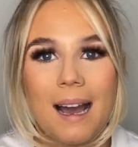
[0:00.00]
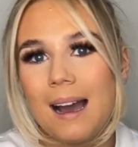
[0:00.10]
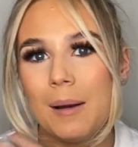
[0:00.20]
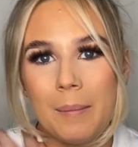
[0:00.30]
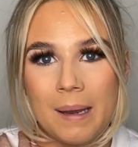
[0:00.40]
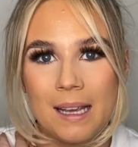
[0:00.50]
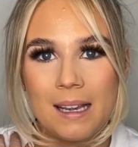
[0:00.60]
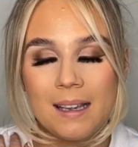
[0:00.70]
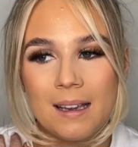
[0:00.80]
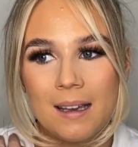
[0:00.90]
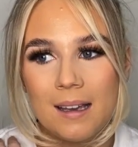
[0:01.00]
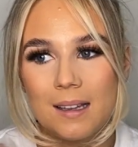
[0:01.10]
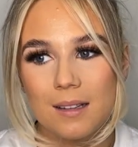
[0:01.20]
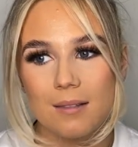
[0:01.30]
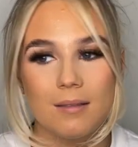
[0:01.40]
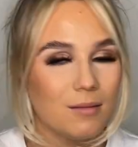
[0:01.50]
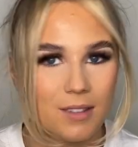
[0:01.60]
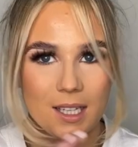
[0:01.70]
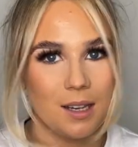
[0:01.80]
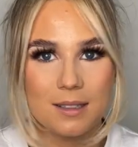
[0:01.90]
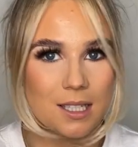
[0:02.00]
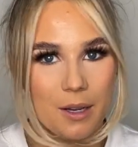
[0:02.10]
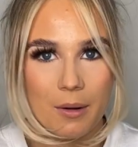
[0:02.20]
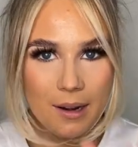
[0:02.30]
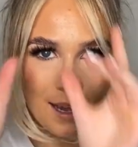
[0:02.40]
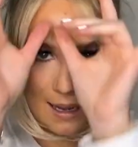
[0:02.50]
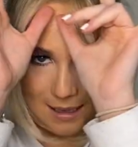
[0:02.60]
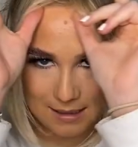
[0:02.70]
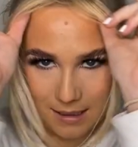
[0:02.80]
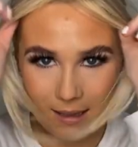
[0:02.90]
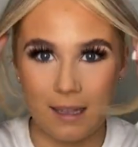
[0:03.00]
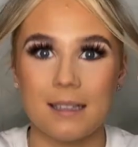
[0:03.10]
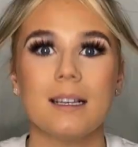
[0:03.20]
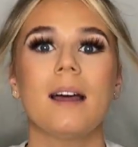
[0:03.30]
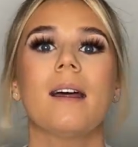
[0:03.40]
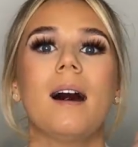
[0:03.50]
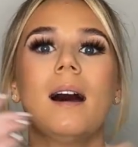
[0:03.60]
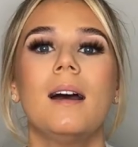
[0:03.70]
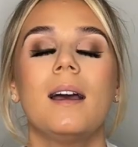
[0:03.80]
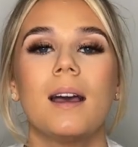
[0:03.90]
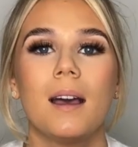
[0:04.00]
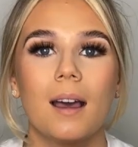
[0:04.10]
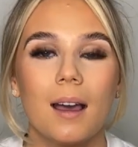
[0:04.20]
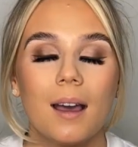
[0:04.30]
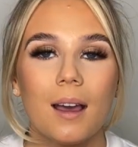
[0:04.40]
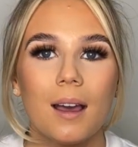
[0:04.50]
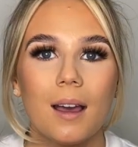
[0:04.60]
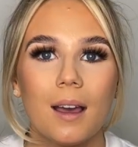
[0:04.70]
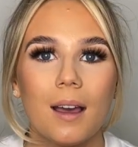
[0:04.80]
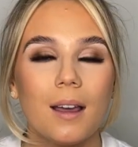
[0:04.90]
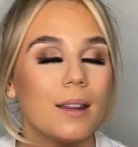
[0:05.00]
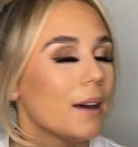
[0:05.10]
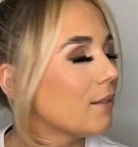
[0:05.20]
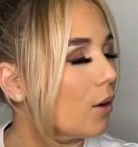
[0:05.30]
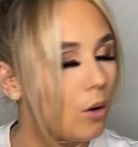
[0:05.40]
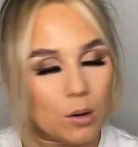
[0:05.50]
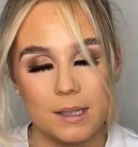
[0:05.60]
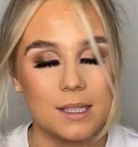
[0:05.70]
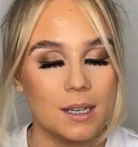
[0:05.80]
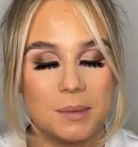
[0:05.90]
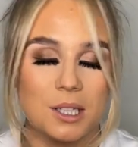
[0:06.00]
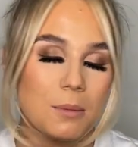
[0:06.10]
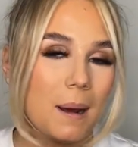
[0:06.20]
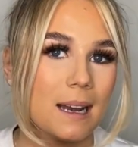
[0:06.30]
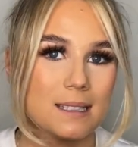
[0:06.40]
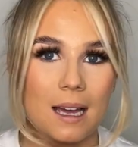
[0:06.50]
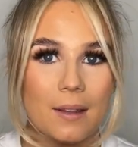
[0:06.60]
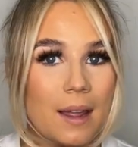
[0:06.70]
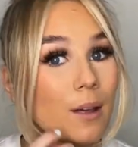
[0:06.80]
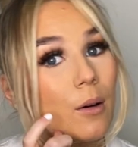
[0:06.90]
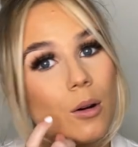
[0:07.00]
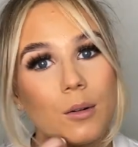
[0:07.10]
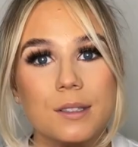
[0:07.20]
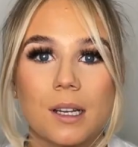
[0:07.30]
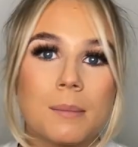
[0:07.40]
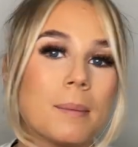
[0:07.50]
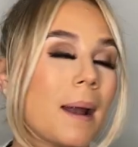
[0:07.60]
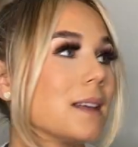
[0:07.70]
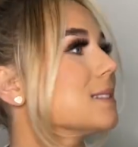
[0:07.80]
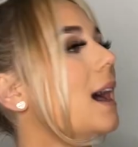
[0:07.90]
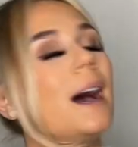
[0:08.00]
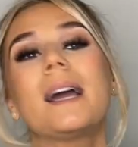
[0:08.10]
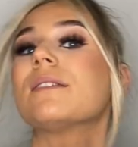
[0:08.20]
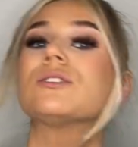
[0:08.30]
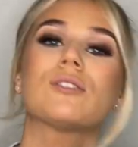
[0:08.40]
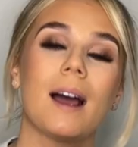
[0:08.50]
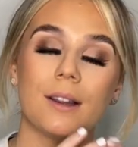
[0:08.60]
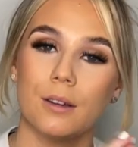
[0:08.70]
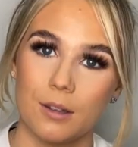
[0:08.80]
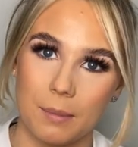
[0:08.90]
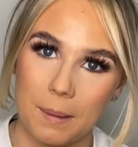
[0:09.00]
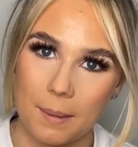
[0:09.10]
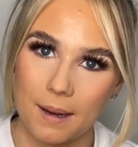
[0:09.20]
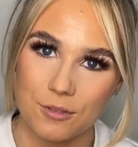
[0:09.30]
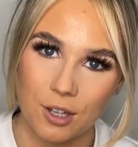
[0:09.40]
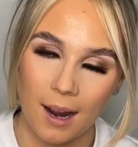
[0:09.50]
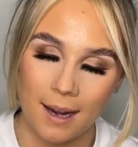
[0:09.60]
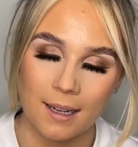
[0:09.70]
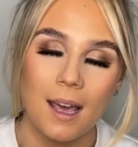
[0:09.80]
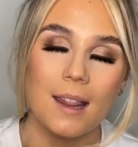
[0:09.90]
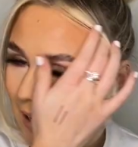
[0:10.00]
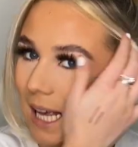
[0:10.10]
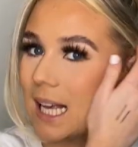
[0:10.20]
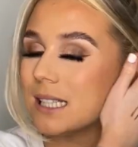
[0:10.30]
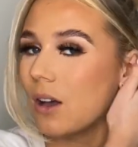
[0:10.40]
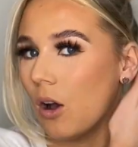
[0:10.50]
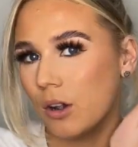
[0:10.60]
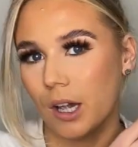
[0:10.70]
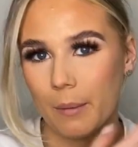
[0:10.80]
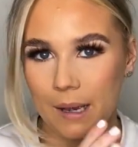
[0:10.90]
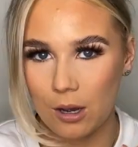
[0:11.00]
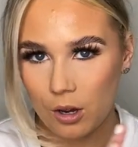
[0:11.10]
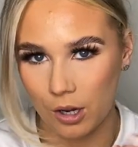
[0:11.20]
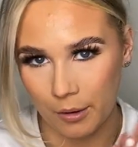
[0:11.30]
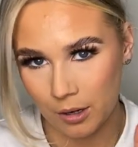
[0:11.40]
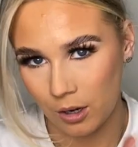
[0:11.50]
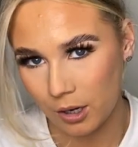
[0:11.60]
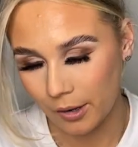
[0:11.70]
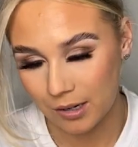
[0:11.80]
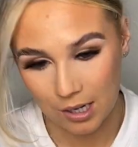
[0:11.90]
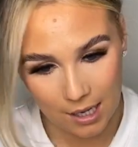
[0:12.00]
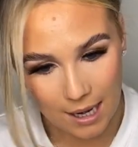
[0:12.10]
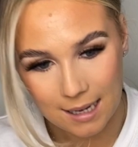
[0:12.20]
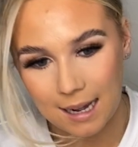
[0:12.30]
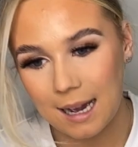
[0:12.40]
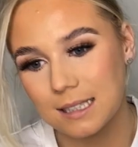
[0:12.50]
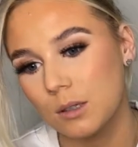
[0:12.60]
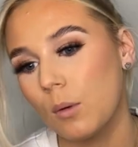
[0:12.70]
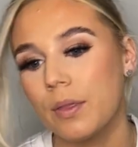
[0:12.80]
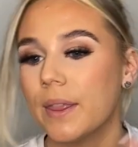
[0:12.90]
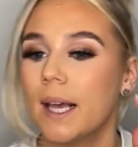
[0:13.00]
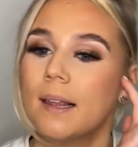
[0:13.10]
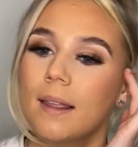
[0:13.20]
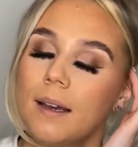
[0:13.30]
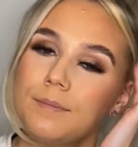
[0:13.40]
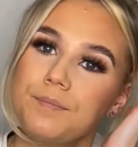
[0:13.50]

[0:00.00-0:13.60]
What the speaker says: how many videos I do on eyes and things like that, there are always going to be new palettes out there. There are always going to be palettes that I haven't tried that other people have tried. That it is ongoing. And eyes are one thing that